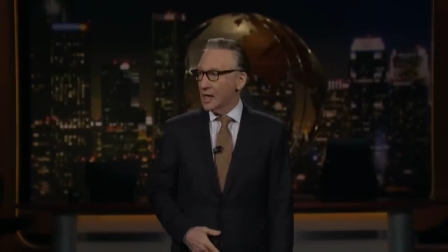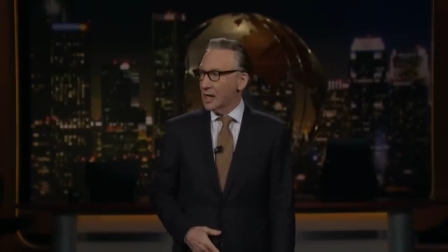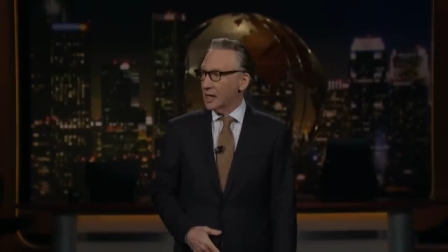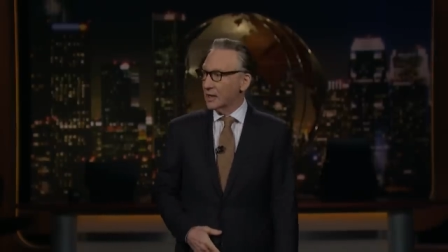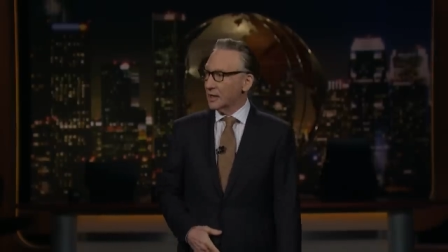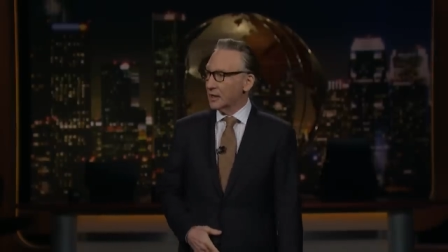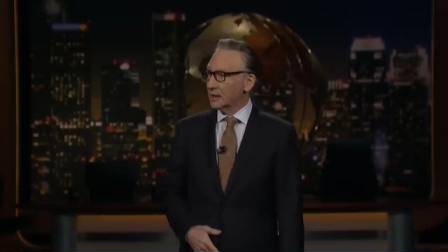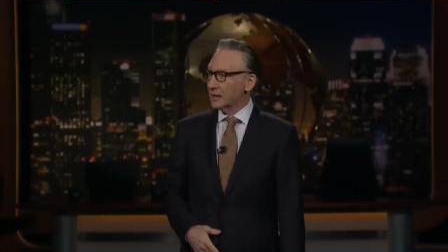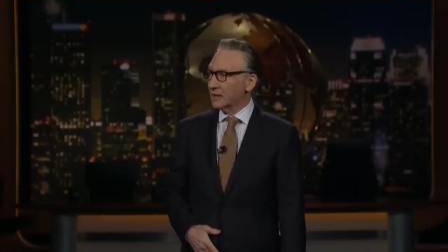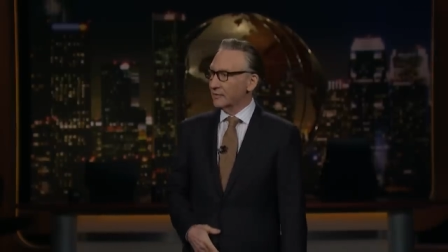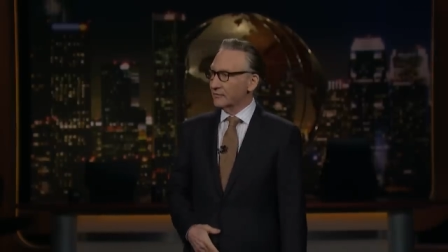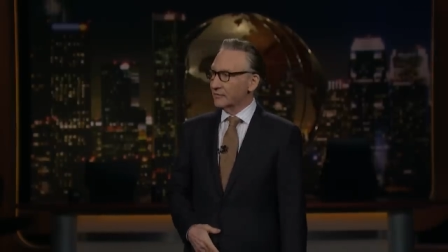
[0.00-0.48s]

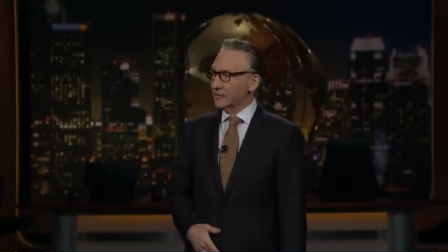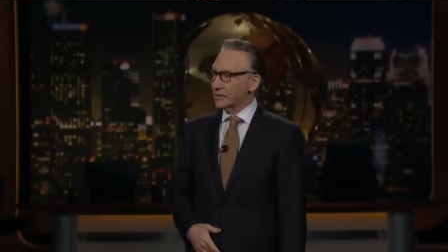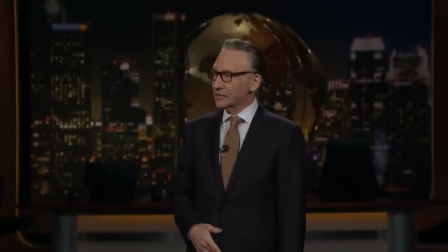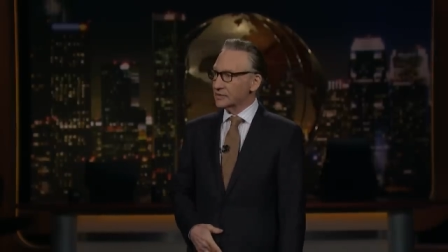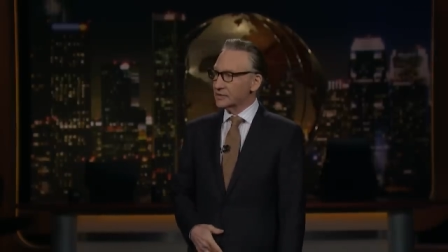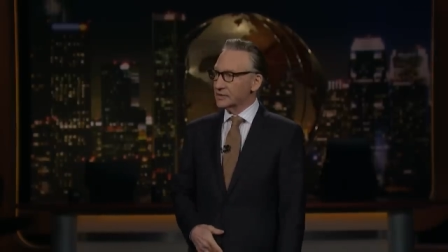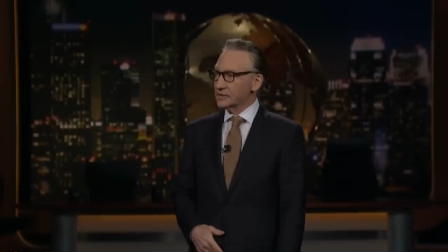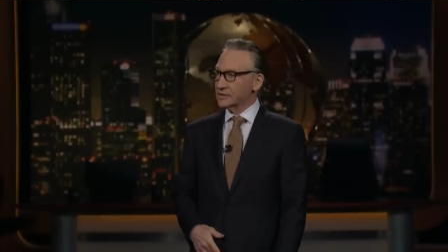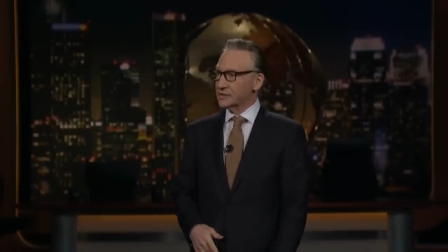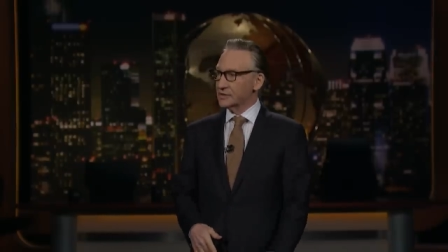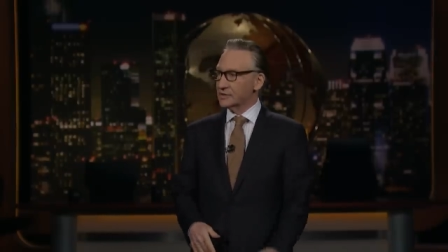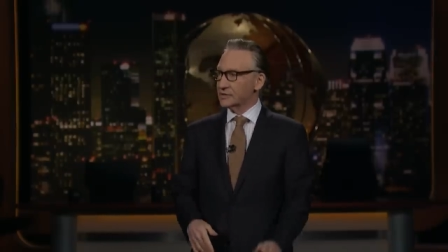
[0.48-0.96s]
And I love
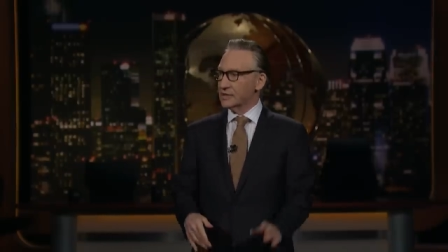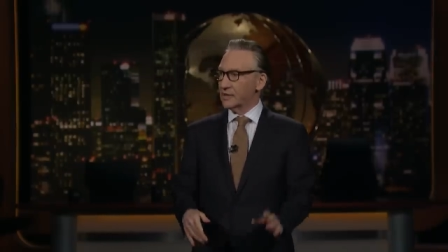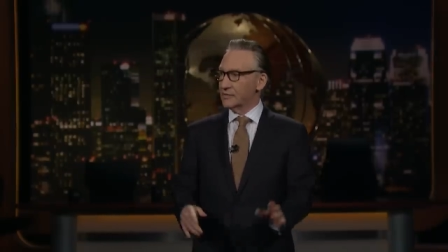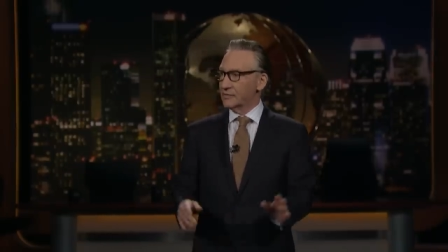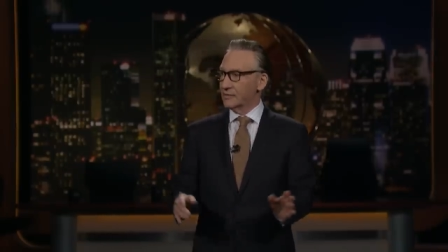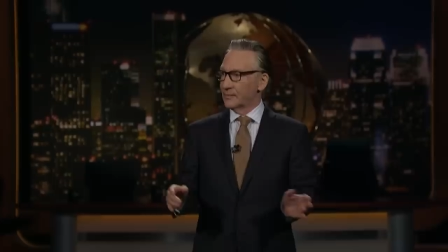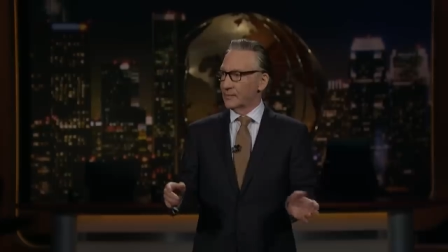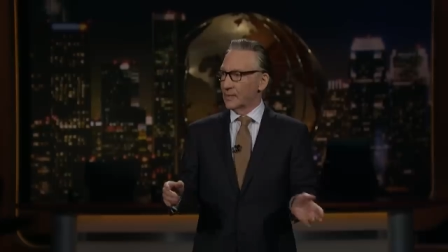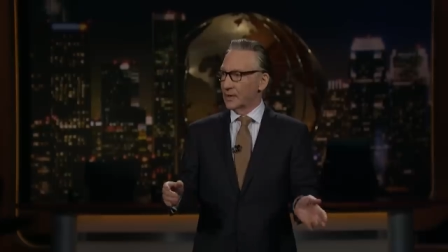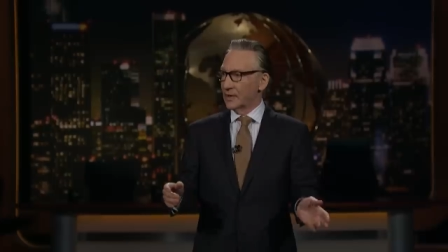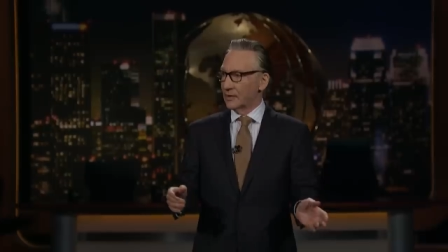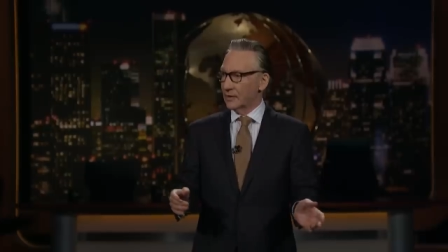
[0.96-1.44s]
this. This is
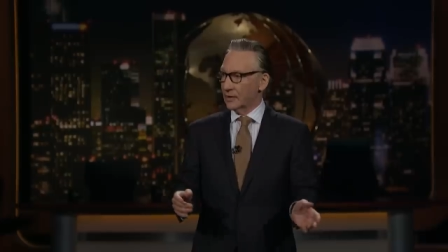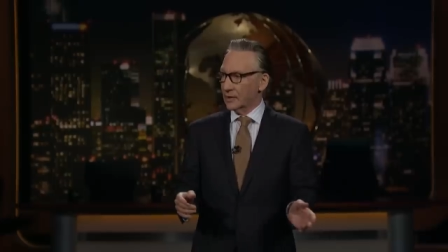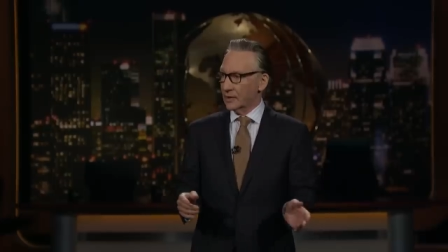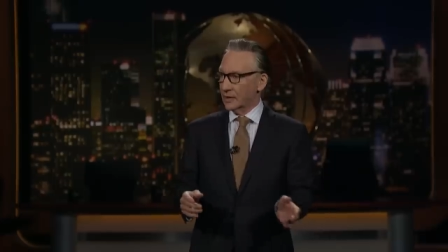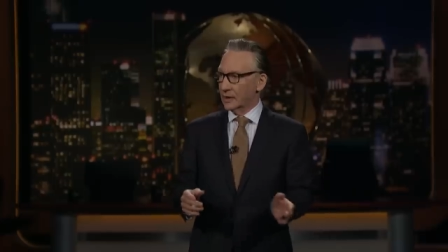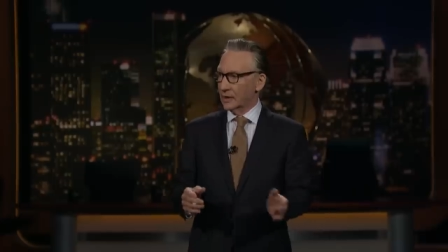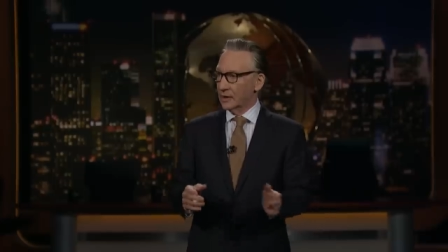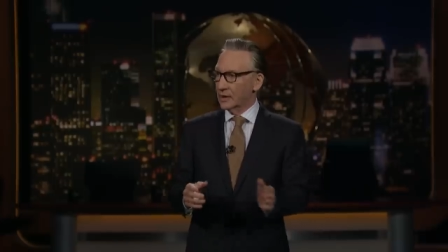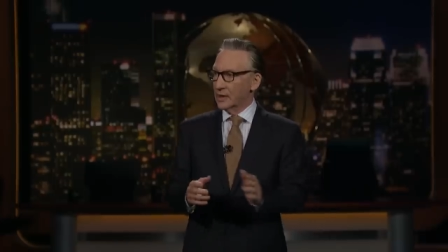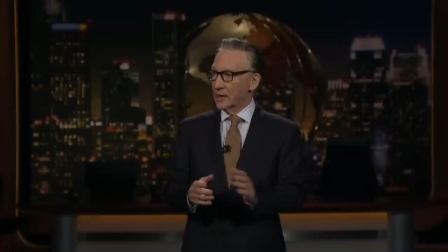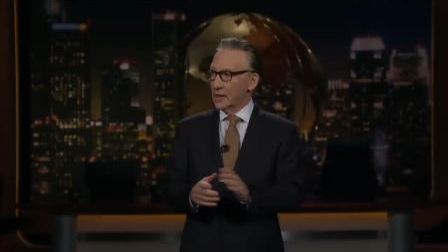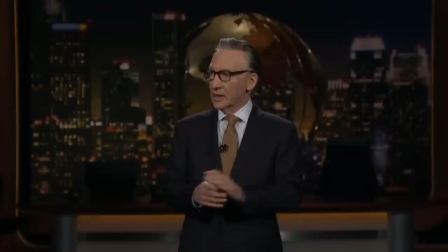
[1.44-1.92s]
so
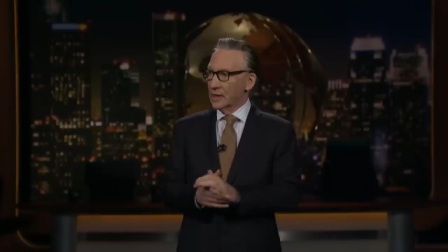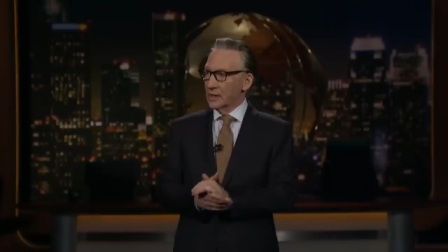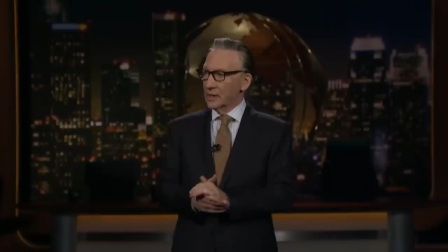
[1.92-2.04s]
America.